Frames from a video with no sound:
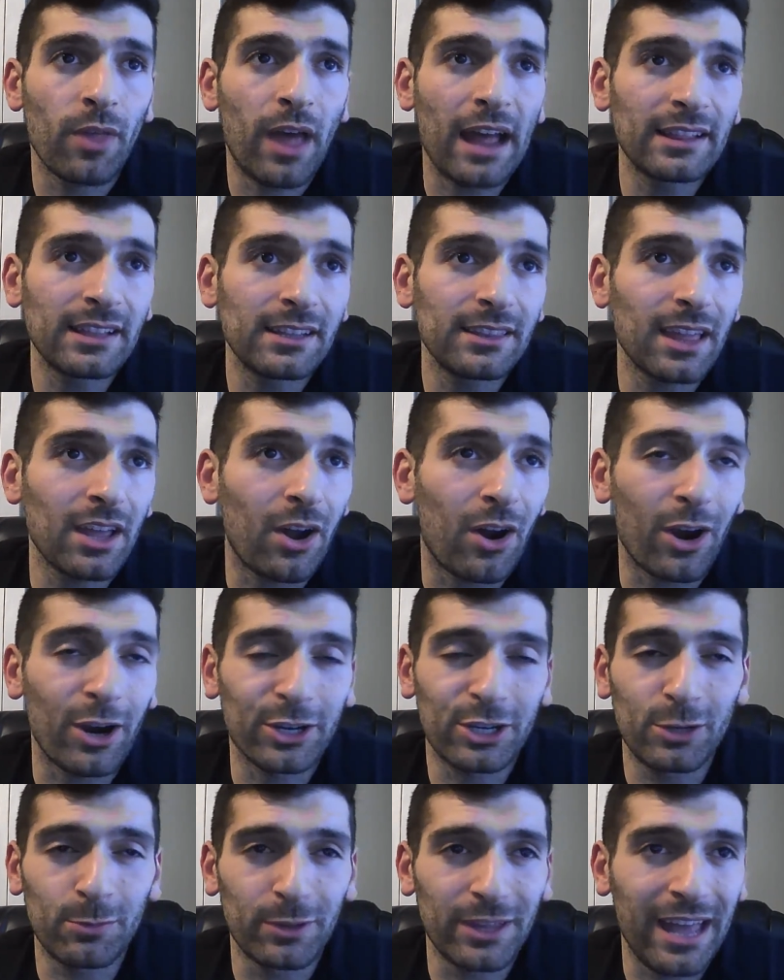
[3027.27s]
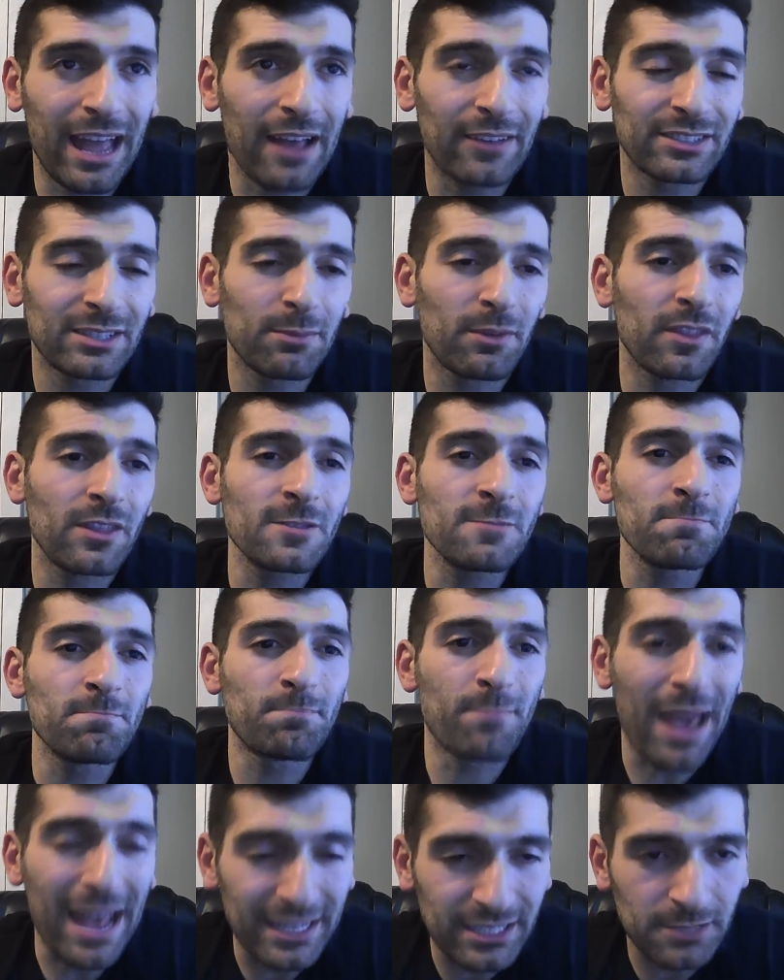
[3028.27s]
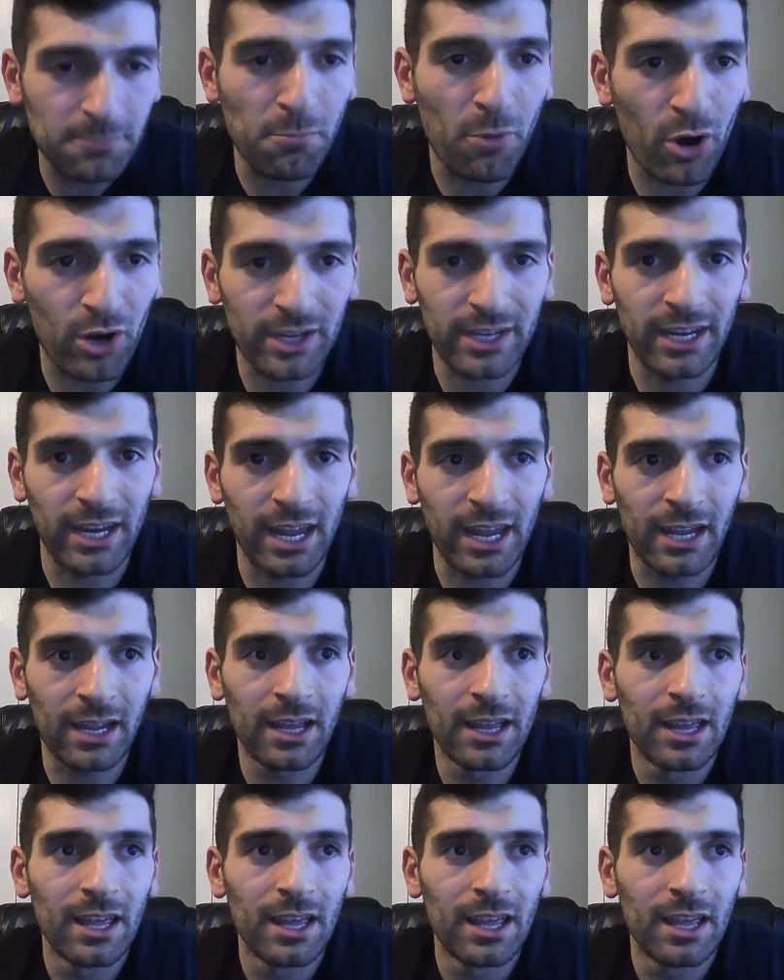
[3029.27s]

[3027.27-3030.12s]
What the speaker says: I think they arguably have some of the best marketing